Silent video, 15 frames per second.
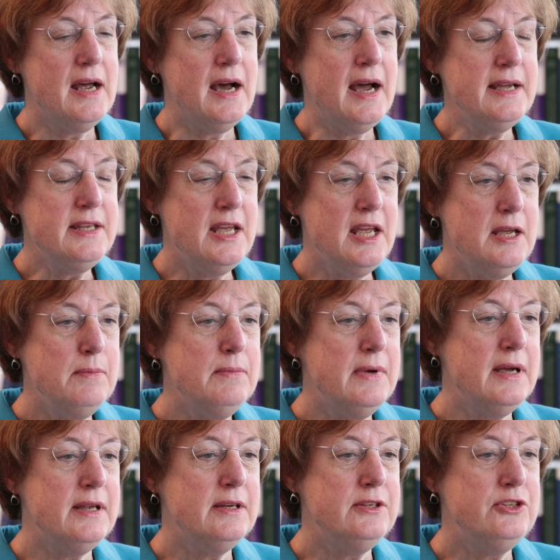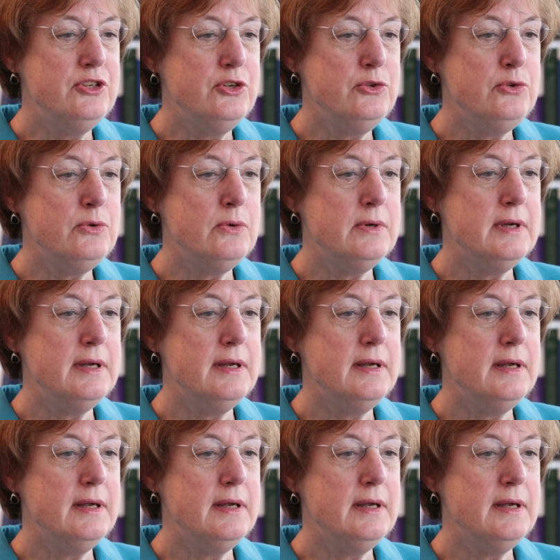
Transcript: I came to